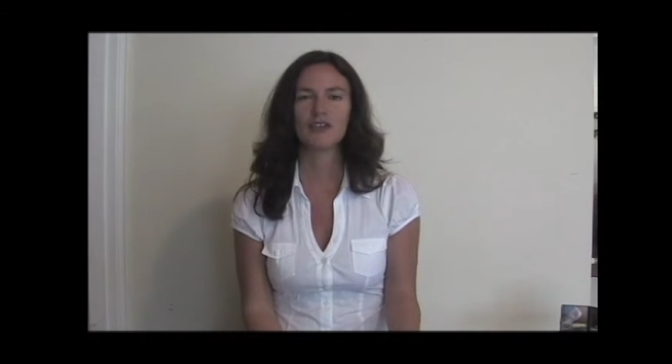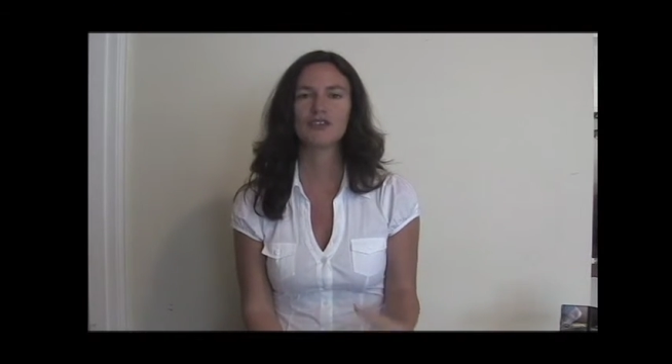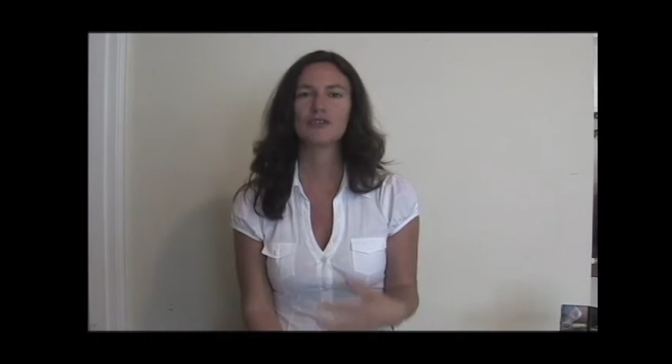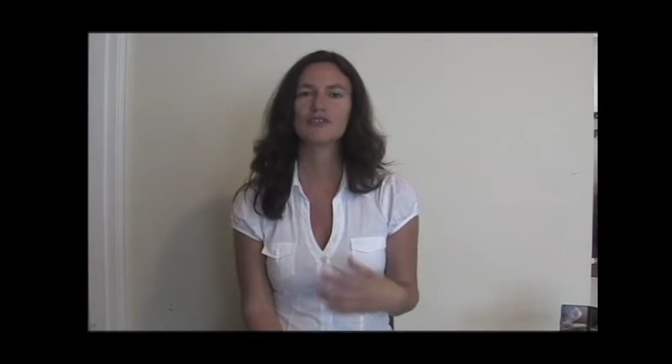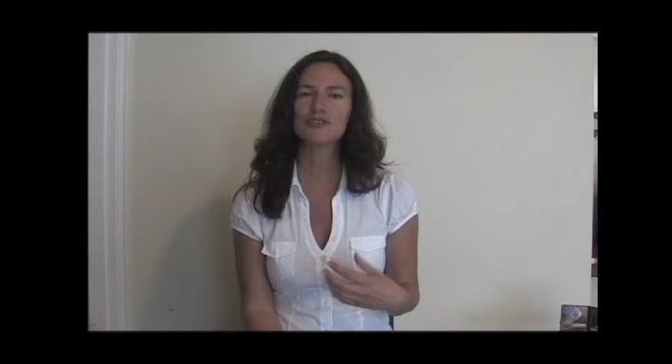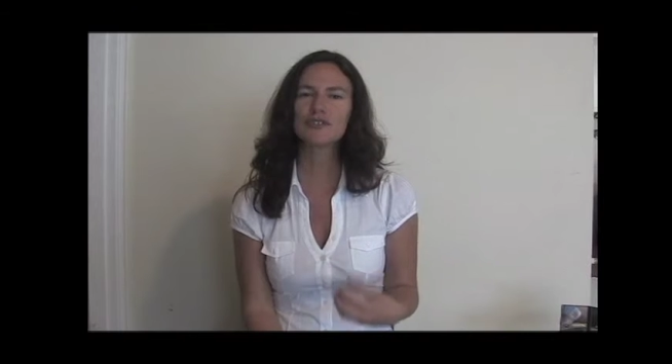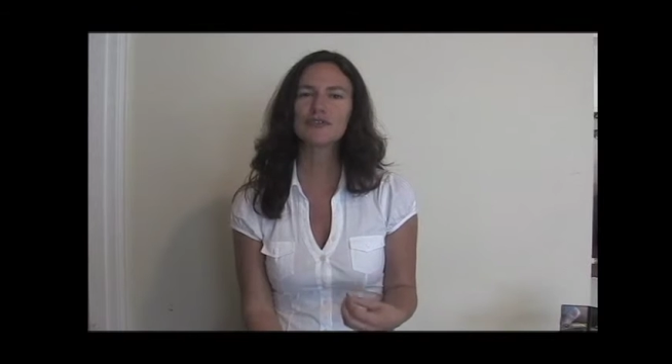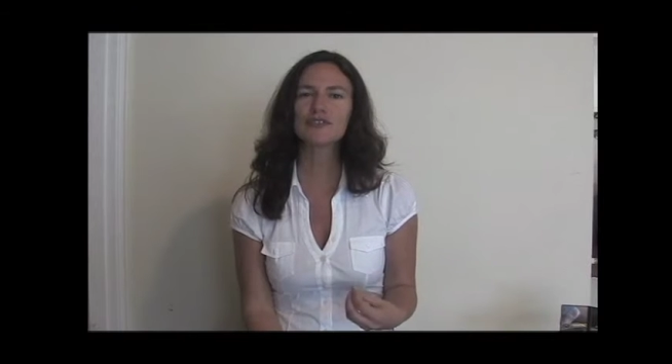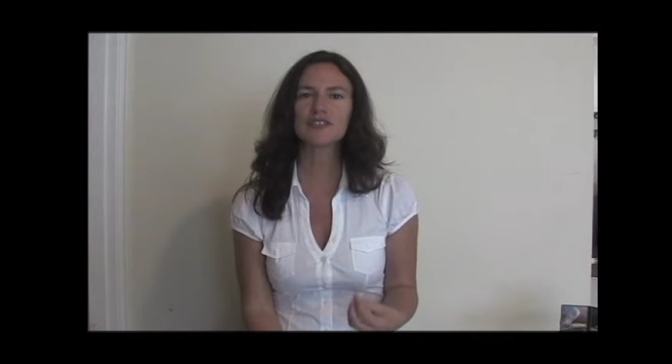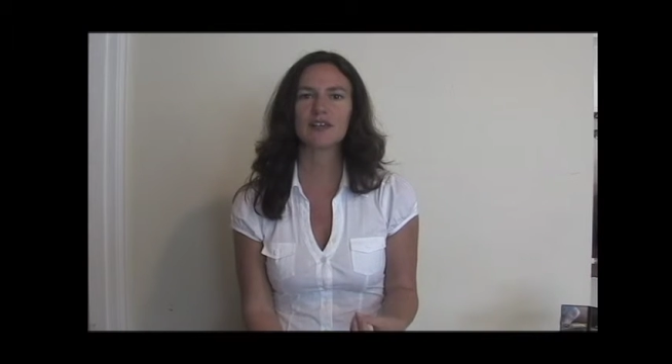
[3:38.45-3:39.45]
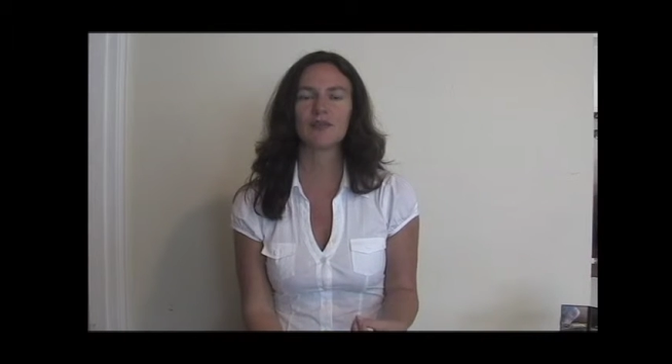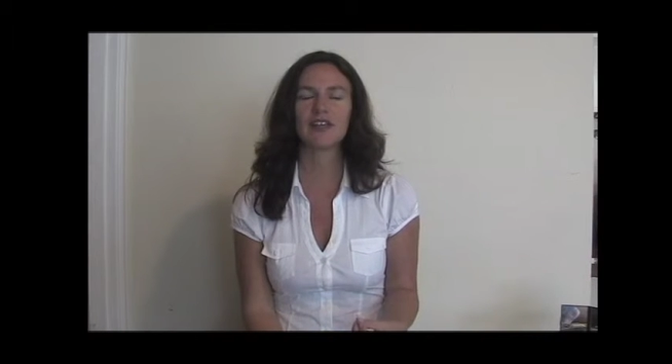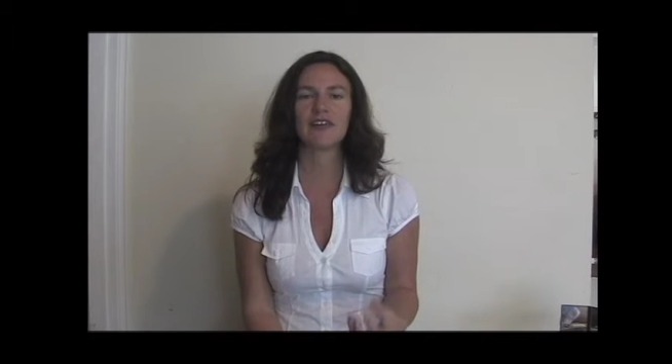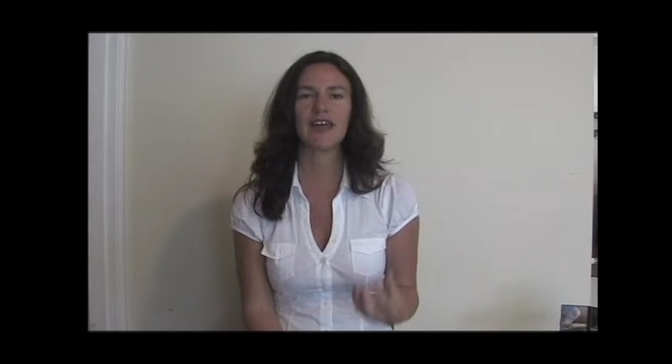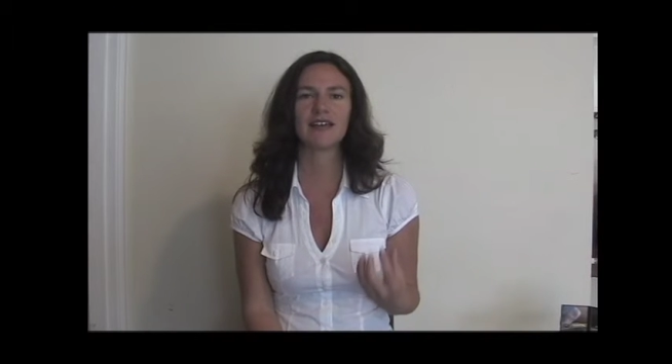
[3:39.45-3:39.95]
So search for
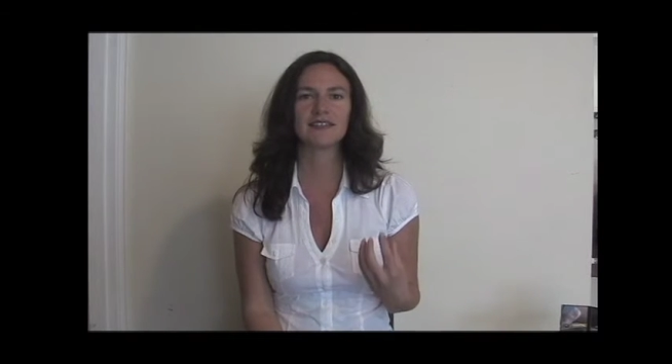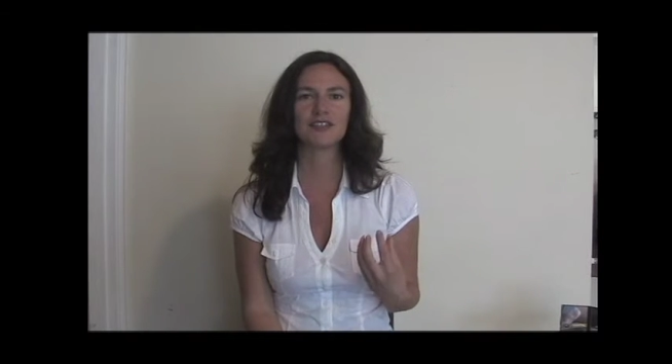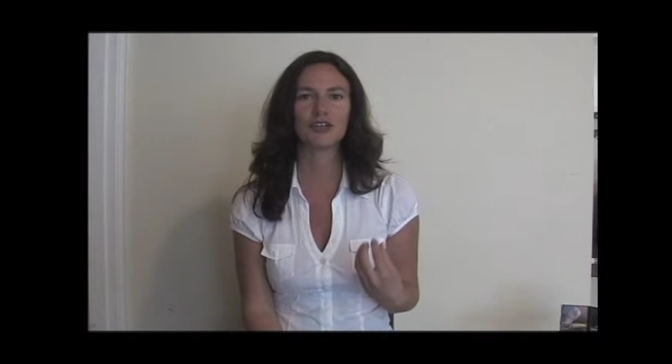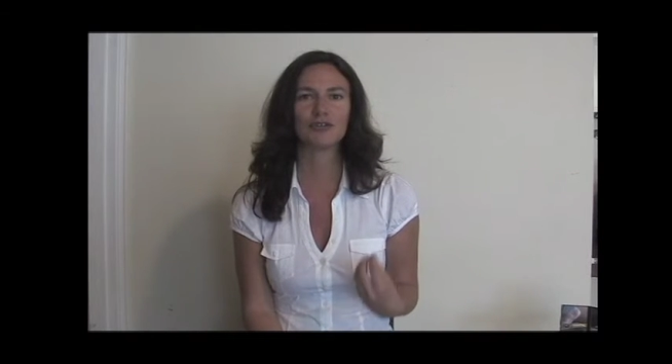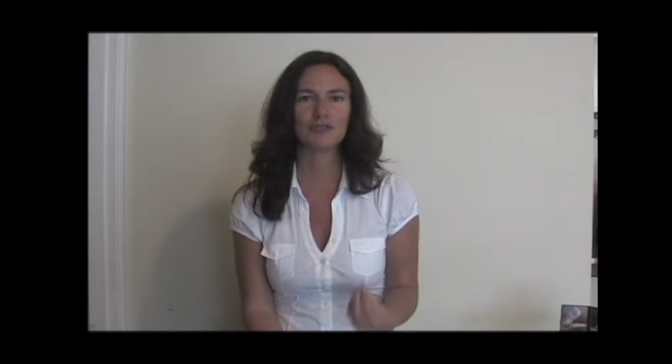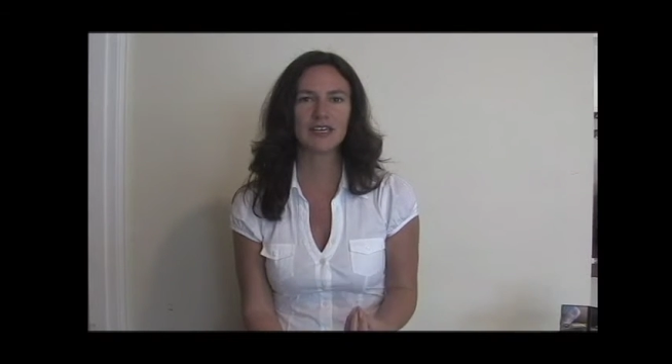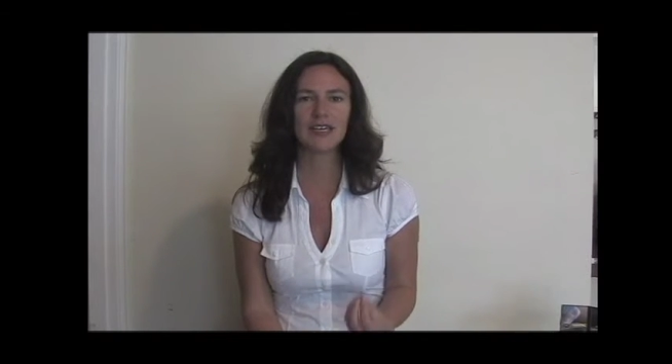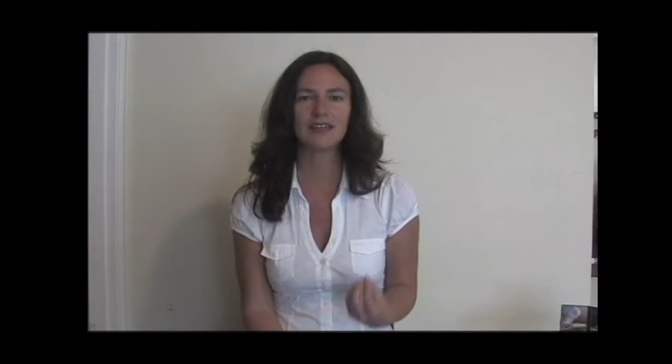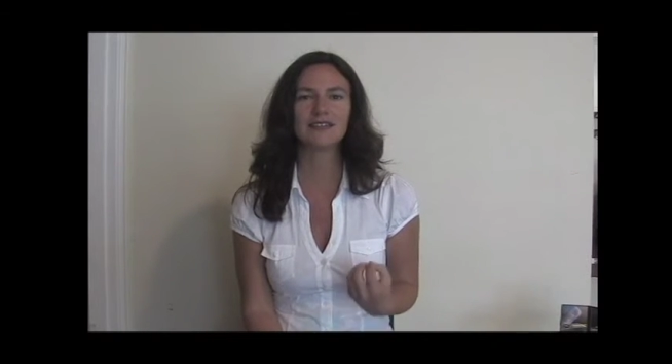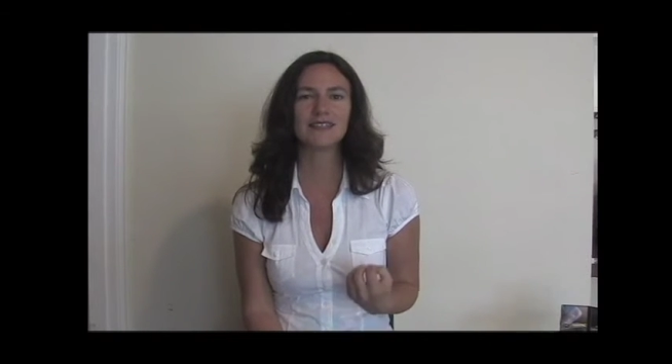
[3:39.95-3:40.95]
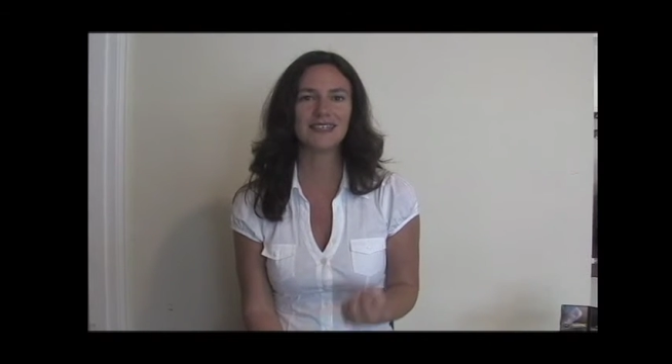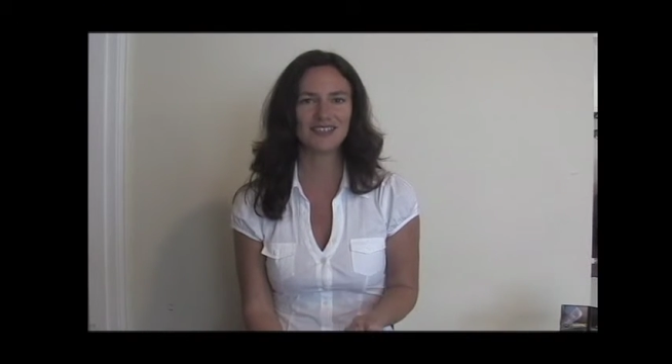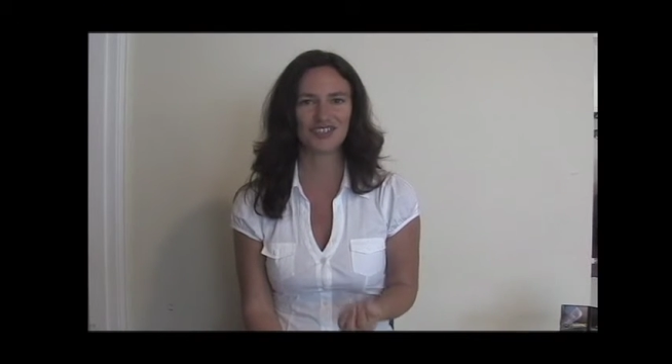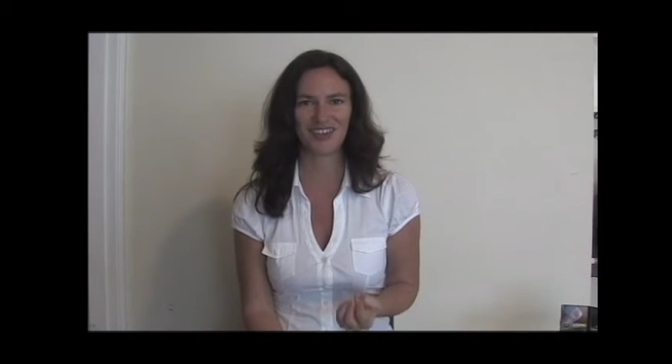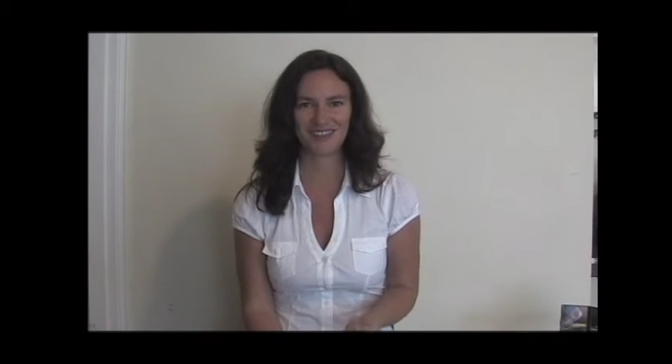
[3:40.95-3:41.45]
somebody that has a degree in
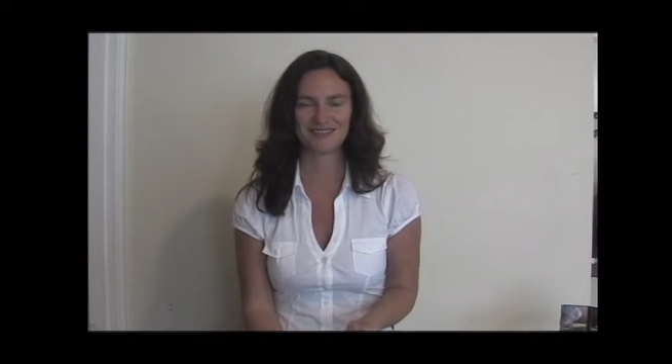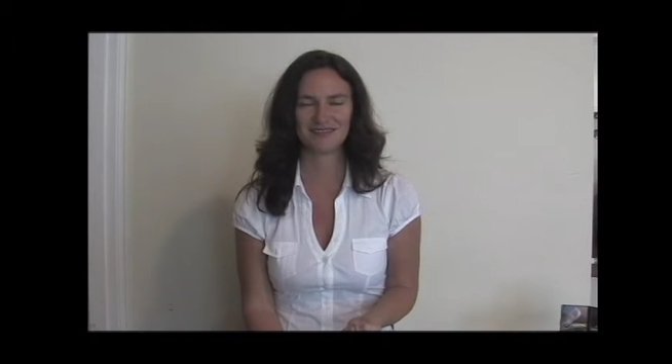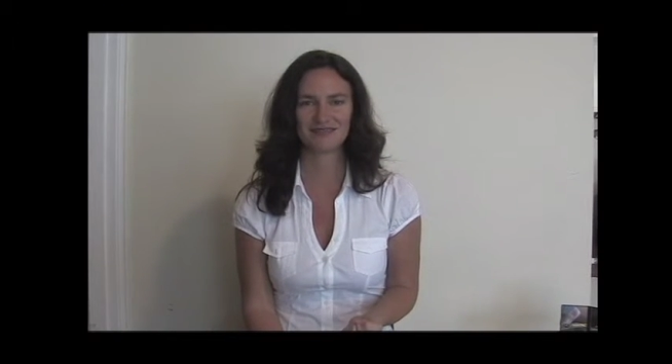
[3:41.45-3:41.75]
teaching.